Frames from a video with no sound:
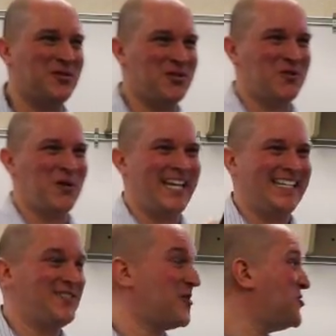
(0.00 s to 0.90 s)
and just swing
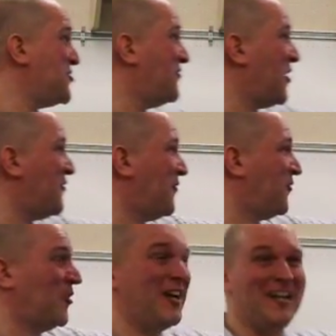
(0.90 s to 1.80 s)
it. So she felt
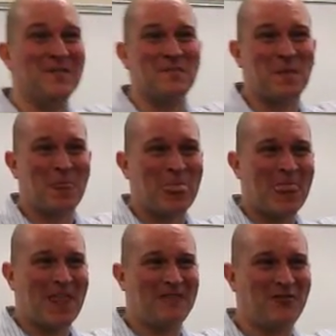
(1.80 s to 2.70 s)
free
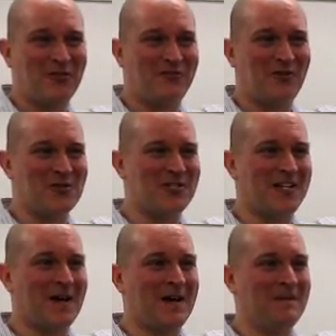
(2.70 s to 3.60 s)
for the first
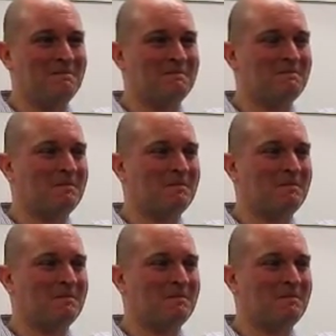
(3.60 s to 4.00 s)
time